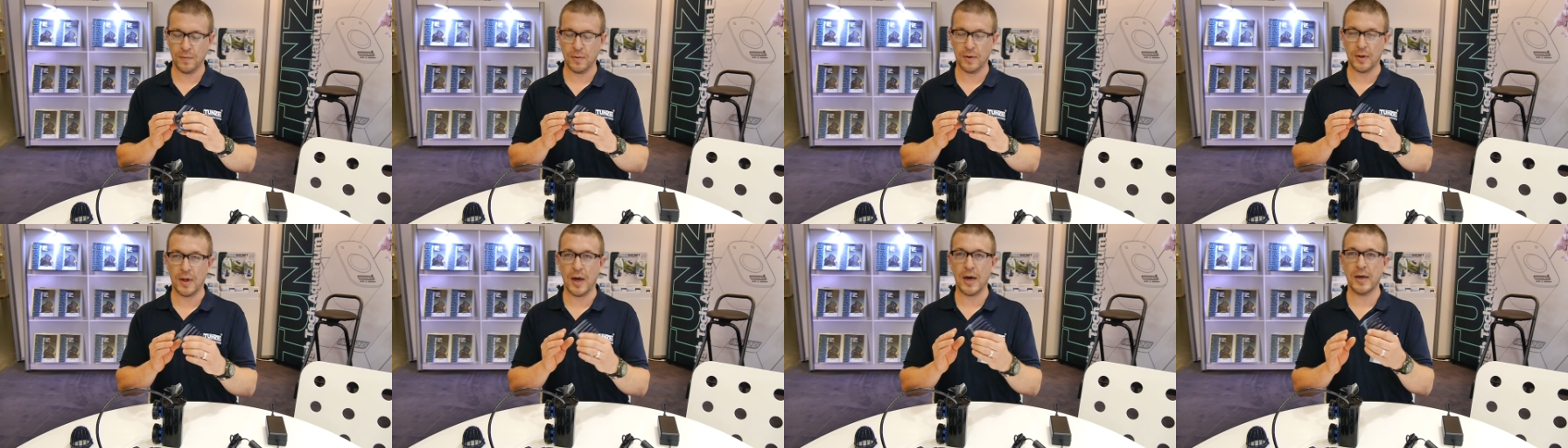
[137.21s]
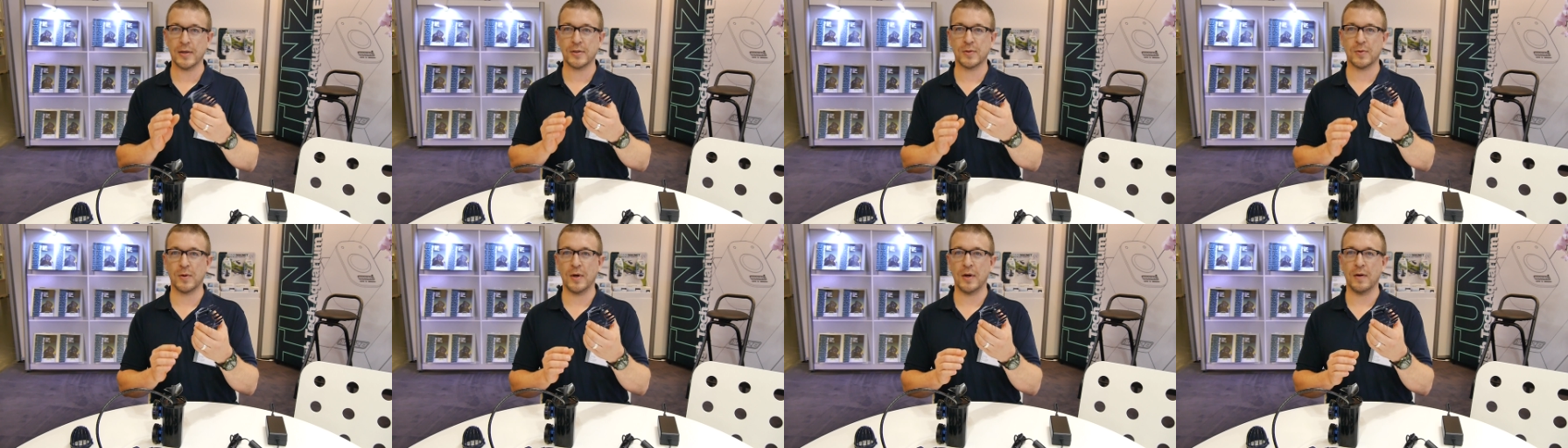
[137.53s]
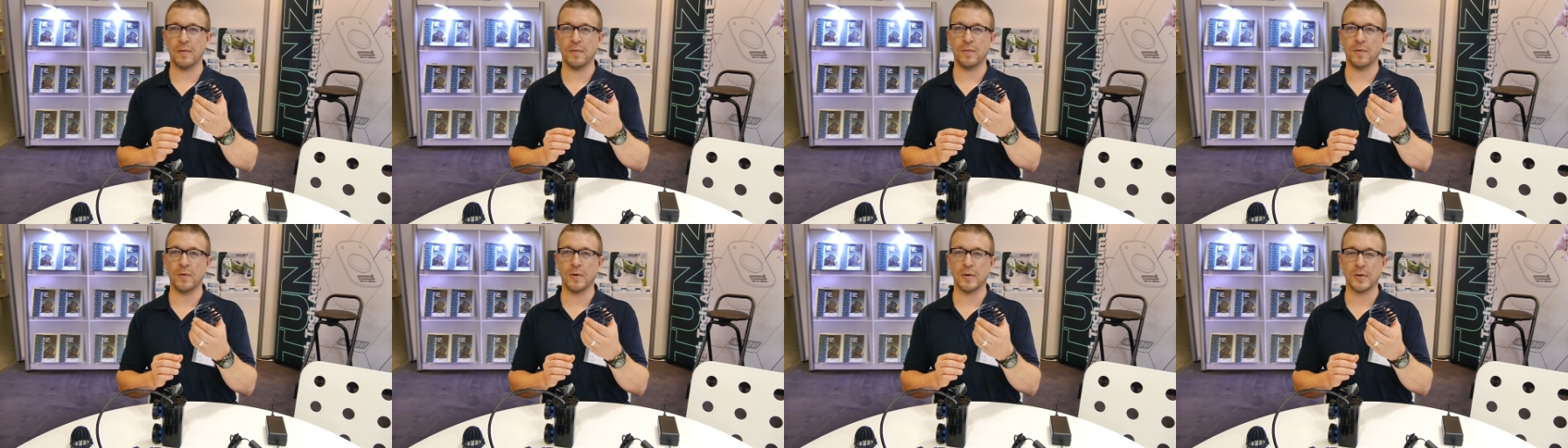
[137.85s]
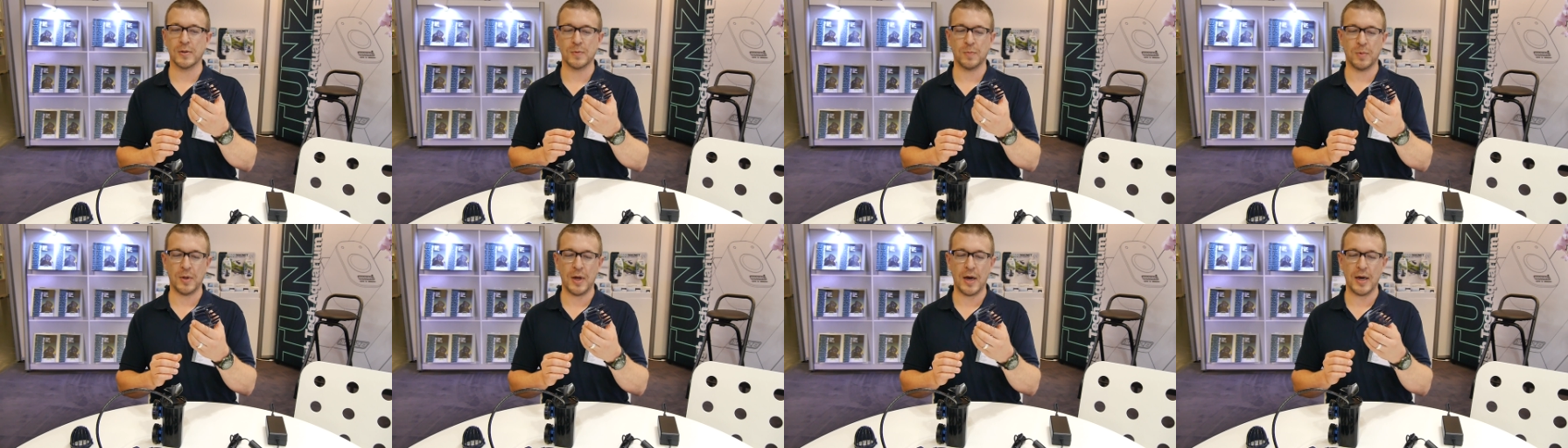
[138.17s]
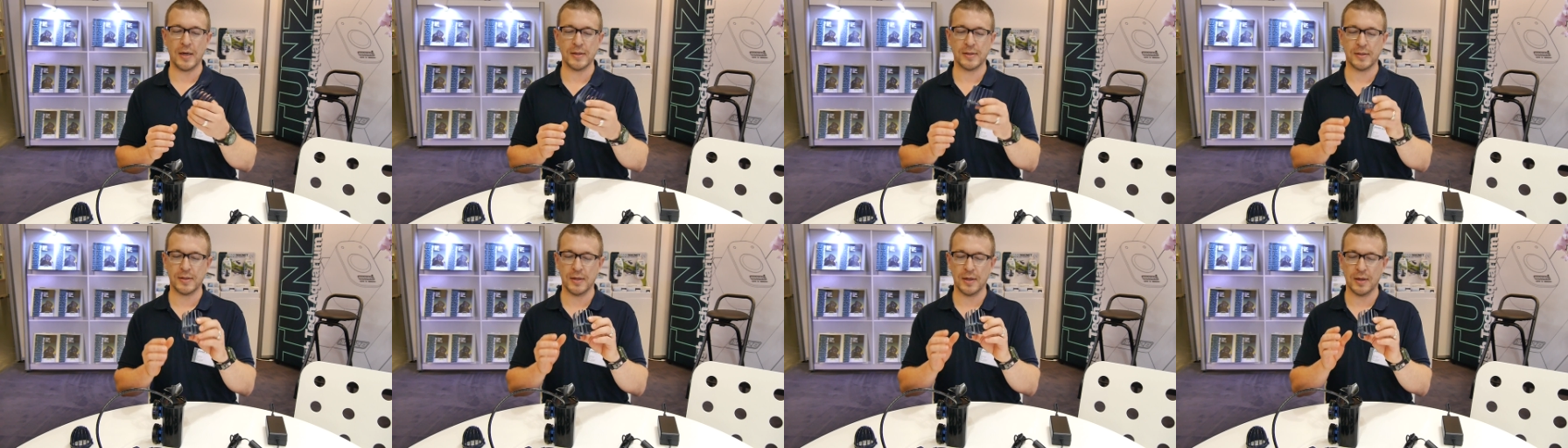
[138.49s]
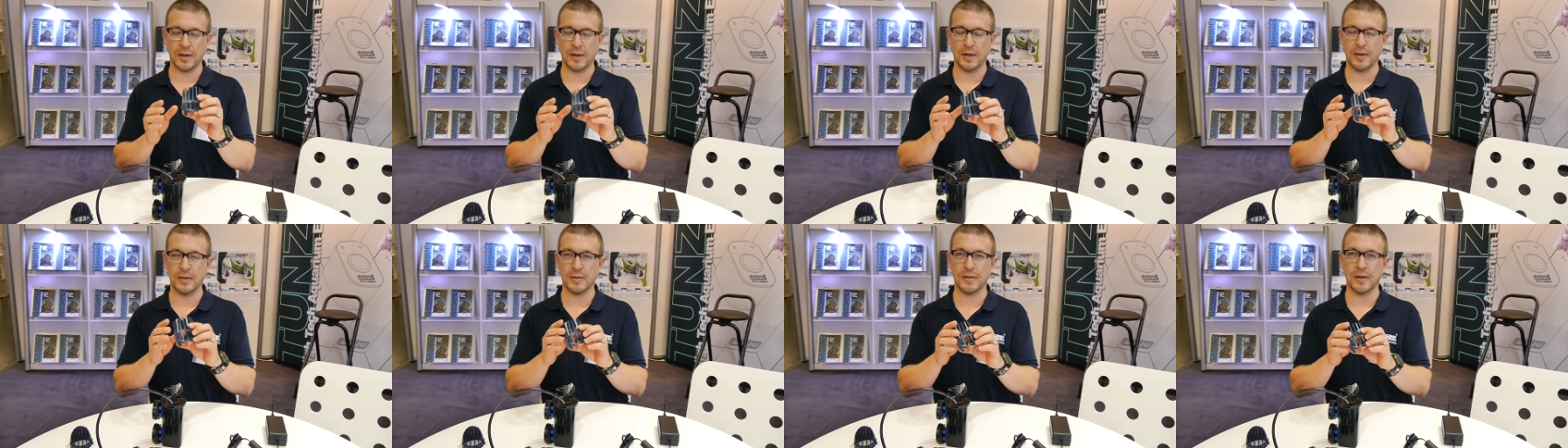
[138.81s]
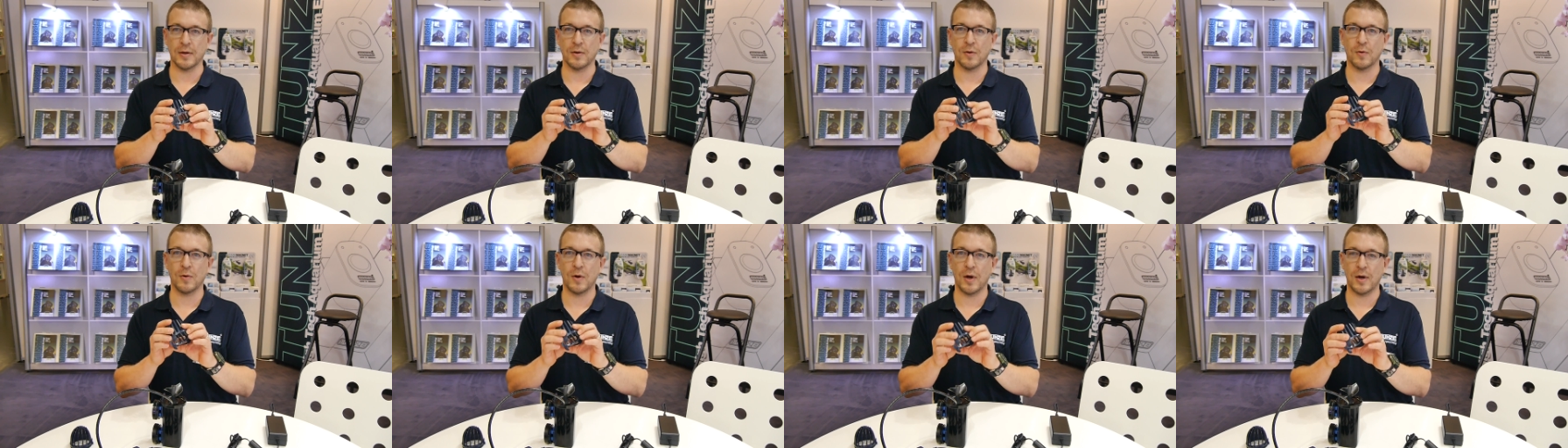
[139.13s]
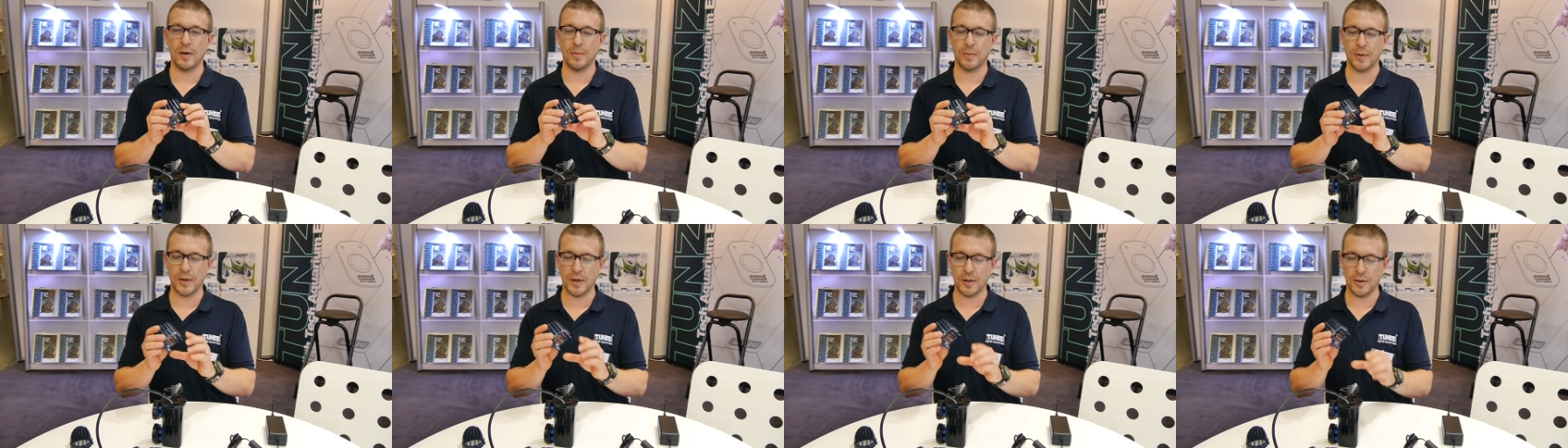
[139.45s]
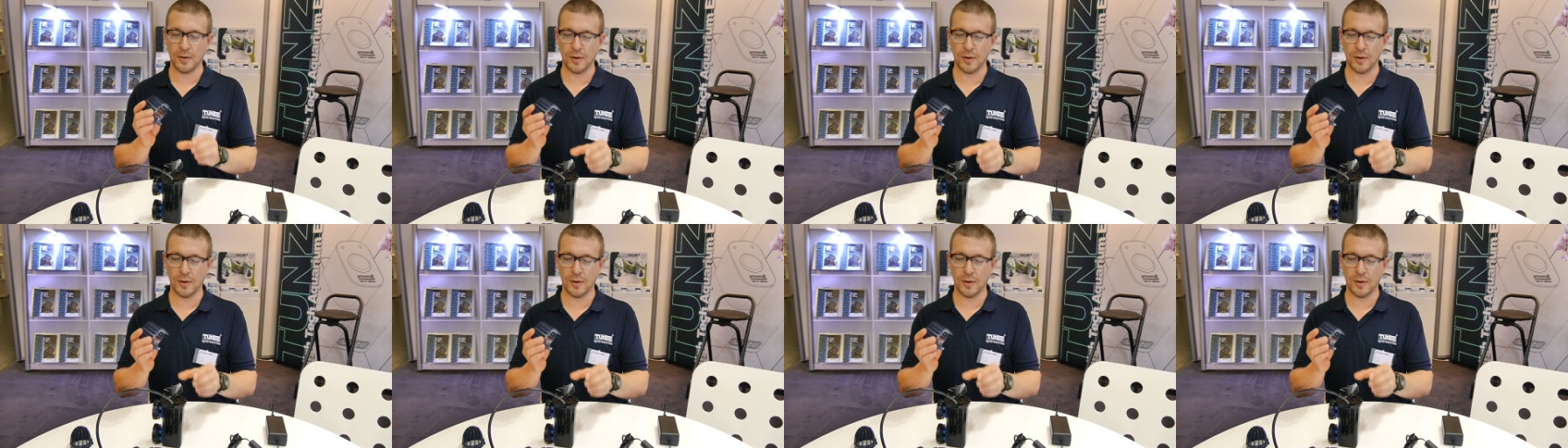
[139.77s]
glass reinforced plastic and is incredibly